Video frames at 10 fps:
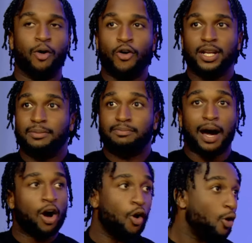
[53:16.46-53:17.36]
More than
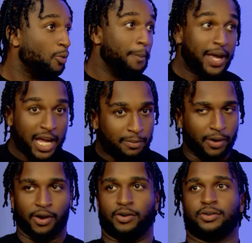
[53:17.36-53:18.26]
my whole bid,
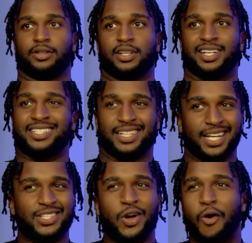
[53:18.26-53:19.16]
bro. Because
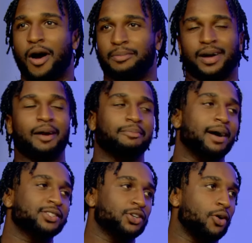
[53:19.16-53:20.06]
niggas know I'm
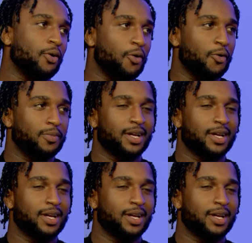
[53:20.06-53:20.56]
about to go home.